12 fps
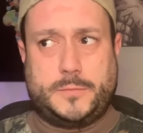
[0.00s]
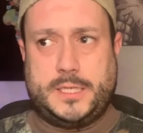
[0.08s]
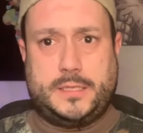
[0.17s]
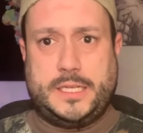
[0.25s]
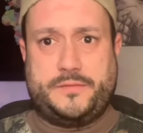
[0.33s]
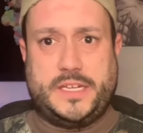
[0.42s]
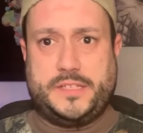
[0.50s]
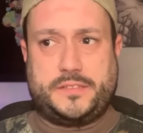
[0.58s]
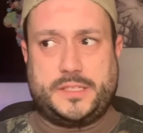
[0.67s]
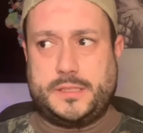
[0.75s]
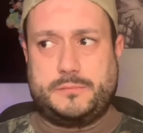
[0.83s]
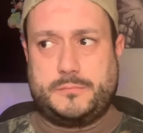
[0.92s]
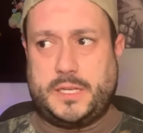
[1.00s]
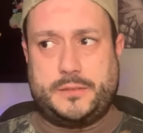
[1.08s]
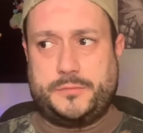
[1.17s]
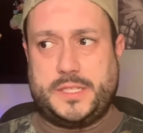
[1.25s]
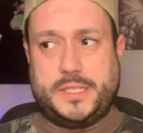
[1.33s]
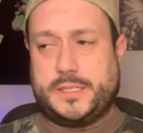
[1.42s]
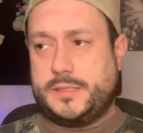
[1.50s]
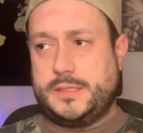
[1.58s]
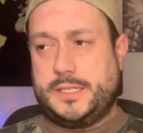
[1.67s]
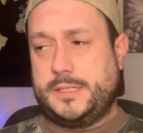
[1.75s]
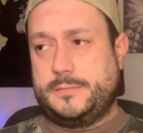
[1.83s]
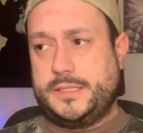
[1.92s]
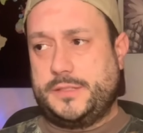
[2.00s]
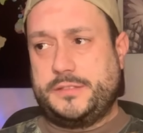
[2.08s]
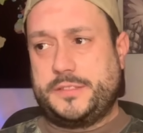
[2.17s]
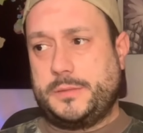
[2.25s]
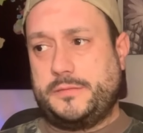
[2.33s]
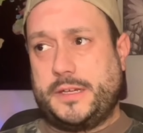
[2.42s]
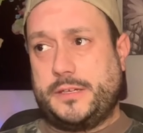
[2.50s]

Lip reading: advancing, I don't think, into the semifinals.